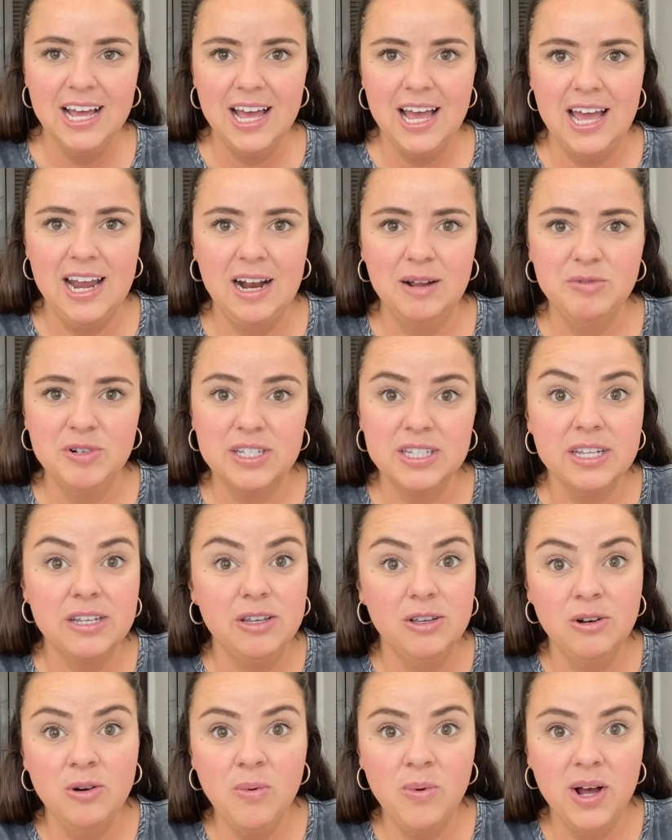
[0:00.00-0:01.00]
And I'm just like,
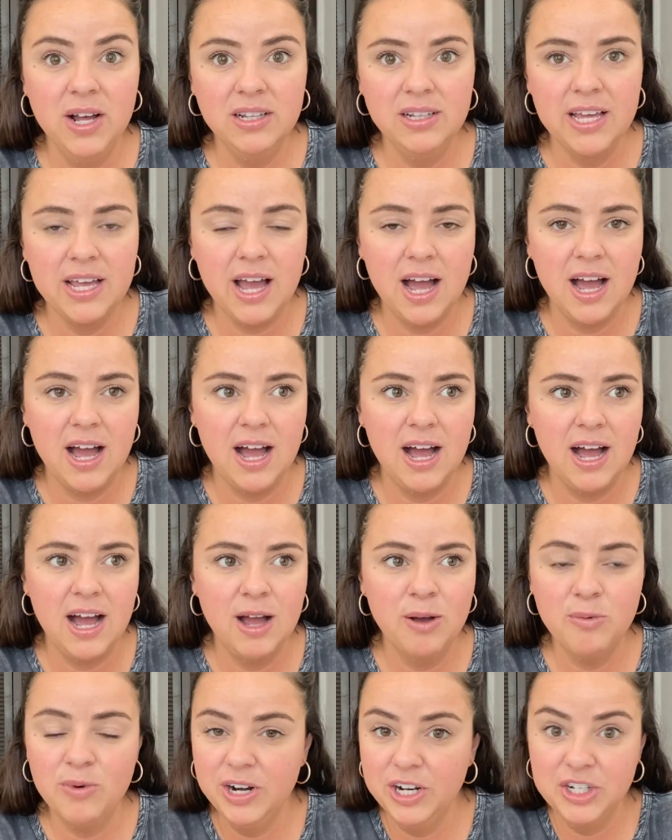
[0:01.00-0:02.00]
you know what? Like,
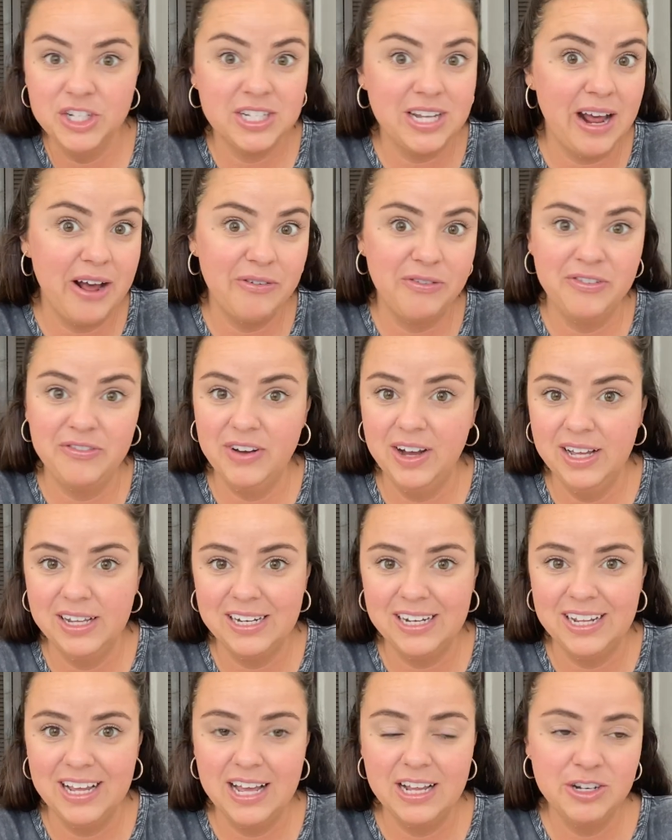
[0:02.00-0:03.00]
I want to just have
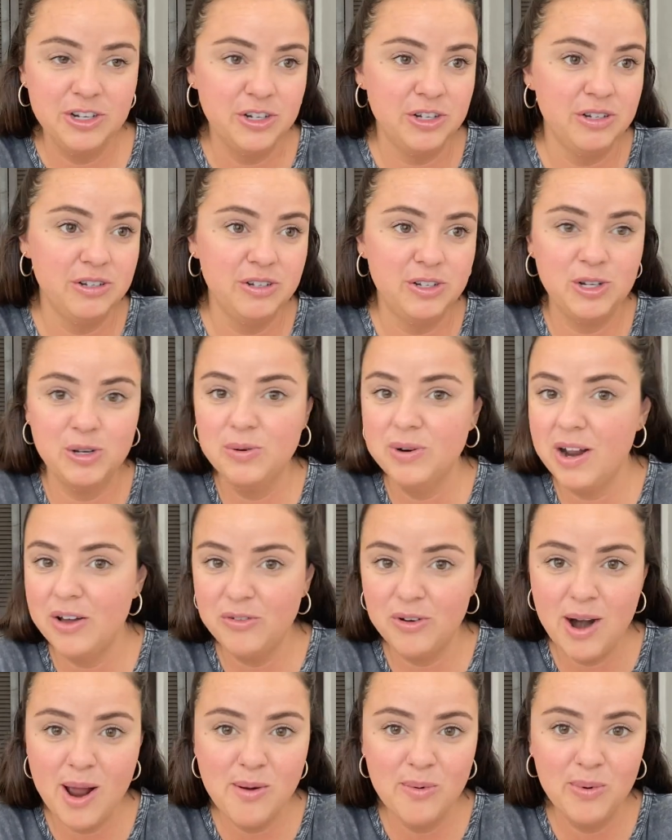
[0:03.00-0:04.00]
fun and do
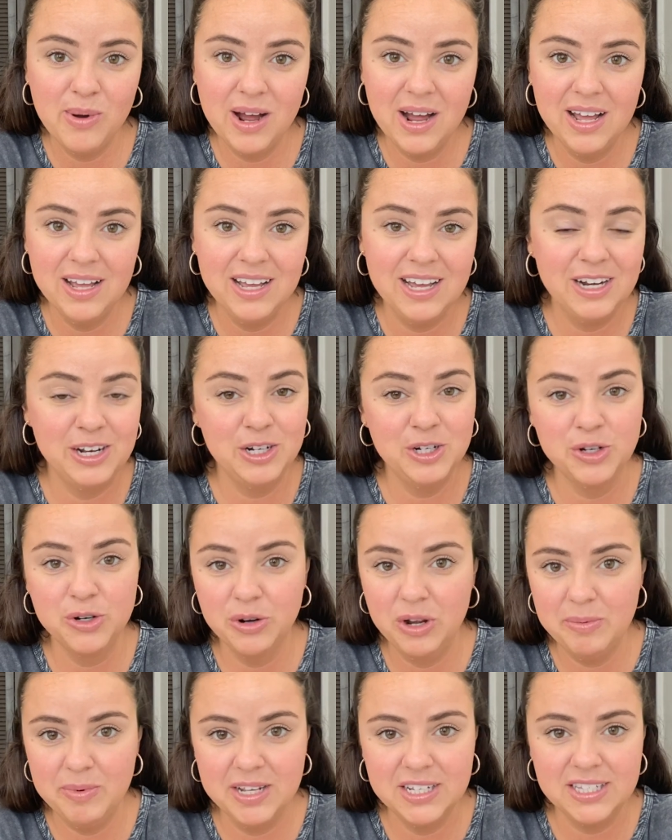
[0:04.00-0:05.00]
whatever I want and
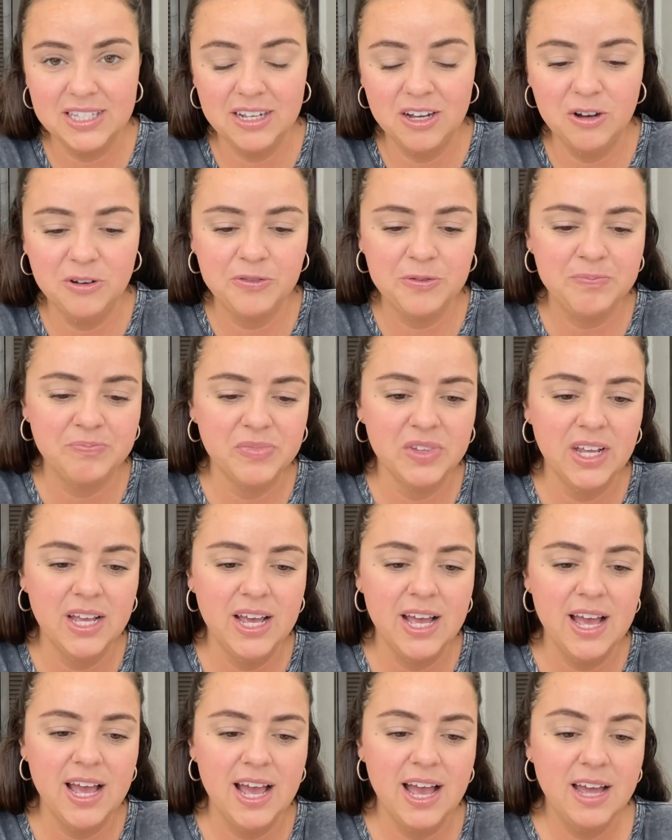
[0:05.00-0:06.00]
enjoy myself.
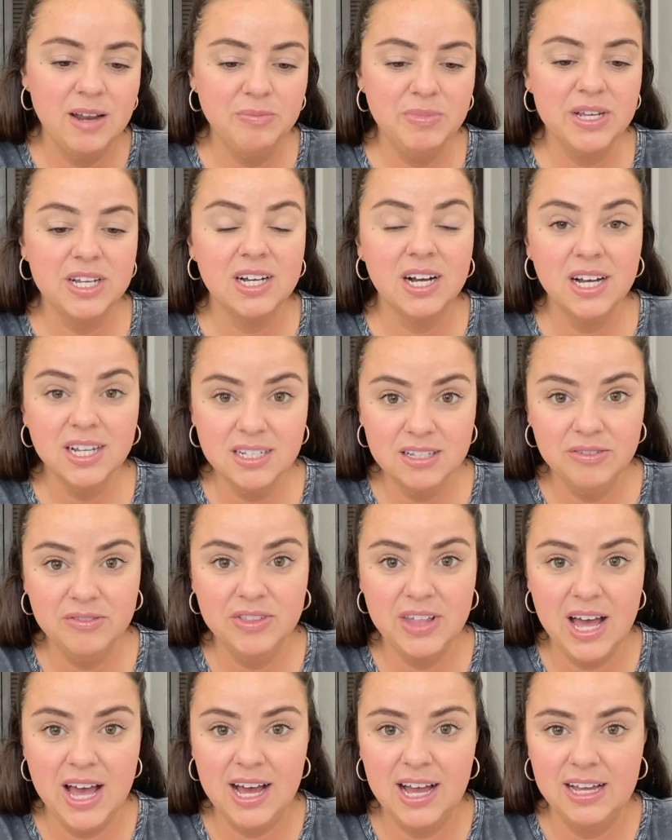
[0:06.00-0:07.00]
And because of
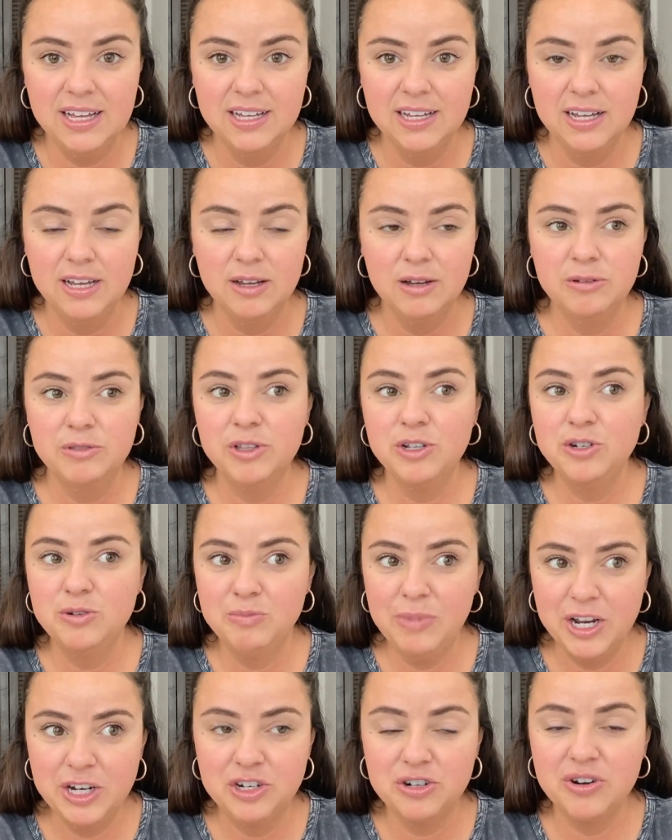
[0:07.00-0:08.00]
that,
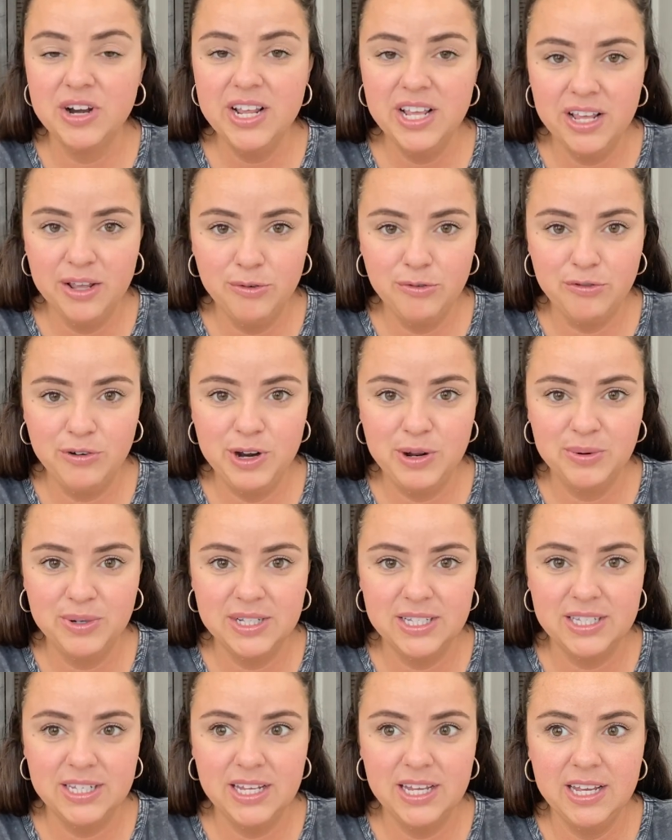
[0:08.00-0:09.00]
my drinking
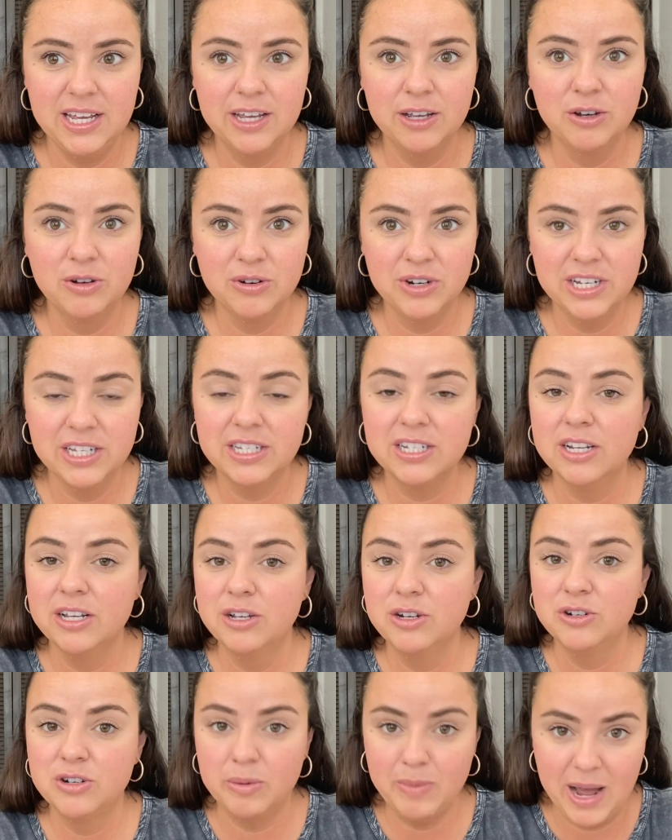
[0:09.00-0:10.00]
frequency increased
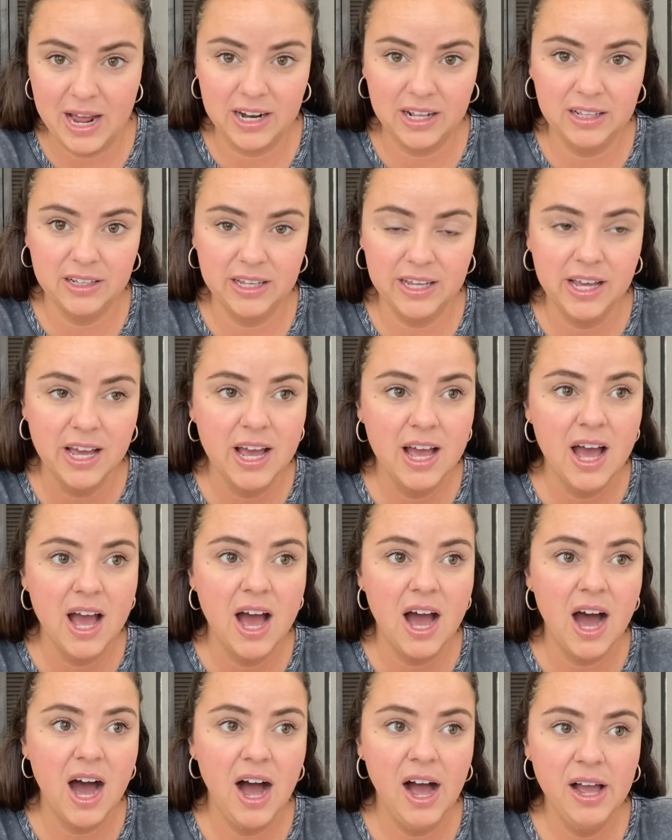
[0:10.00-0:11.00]
dramatically.
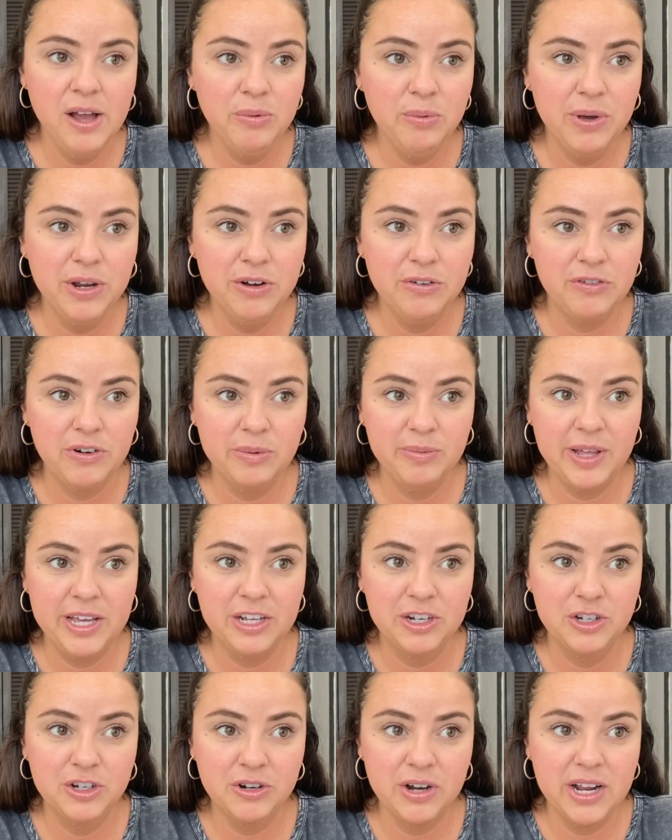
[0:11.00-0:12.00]
I went from
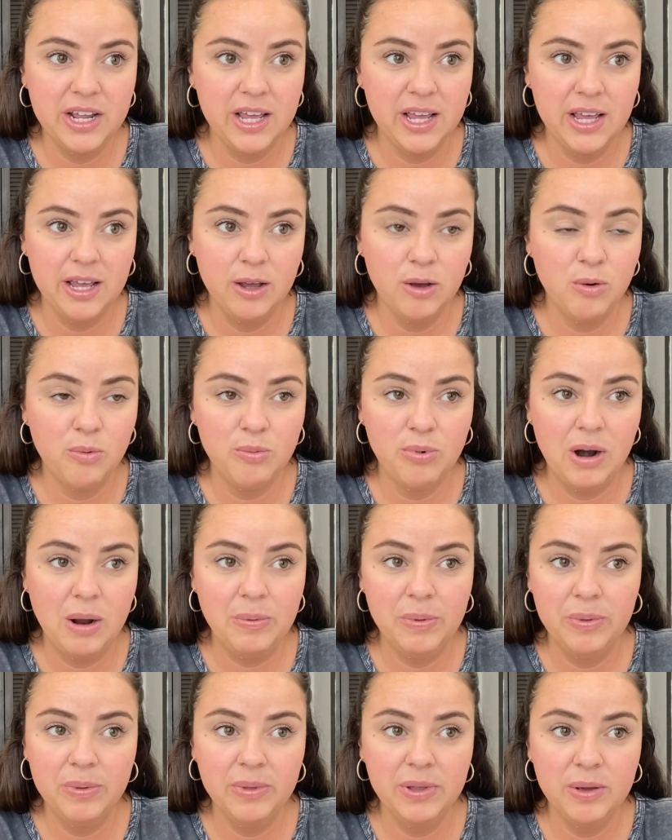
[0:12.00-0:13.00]
like drinking
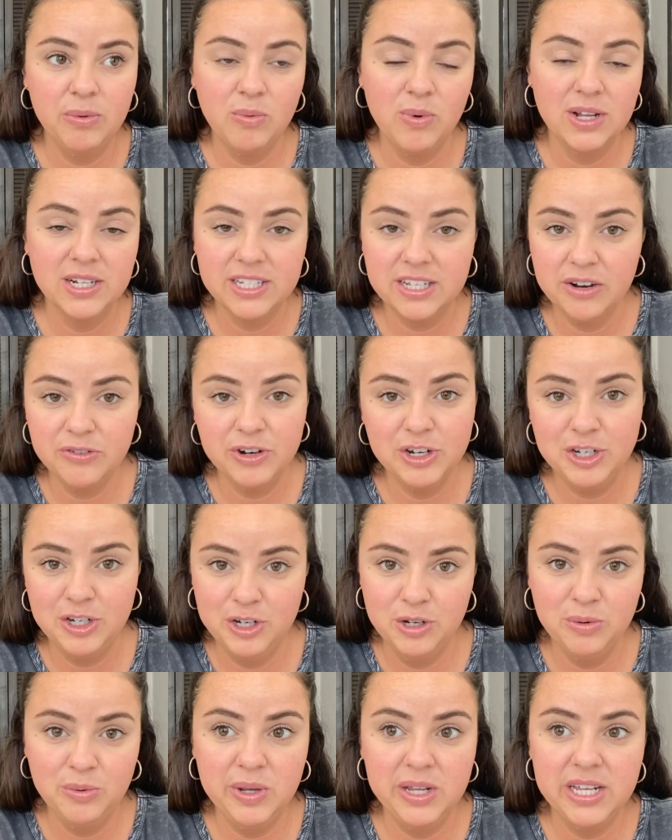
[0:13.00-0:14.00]
probably once every
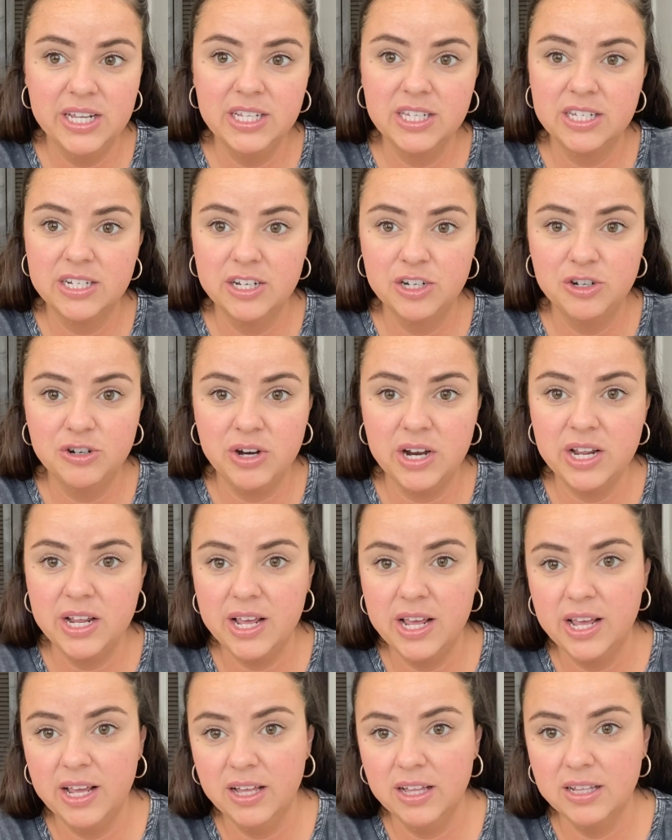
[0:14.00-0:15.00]
2 weeks to
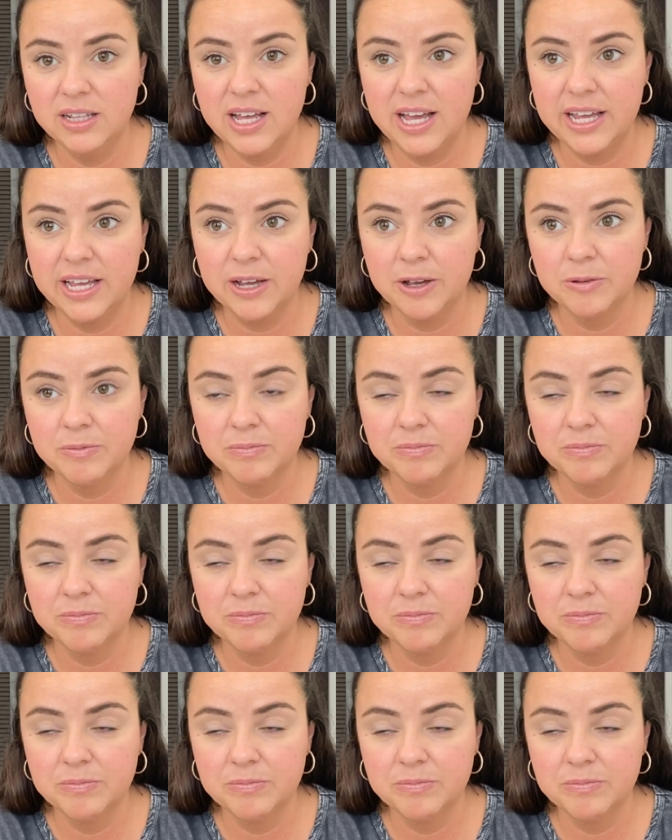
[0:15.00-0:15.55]
drinking like,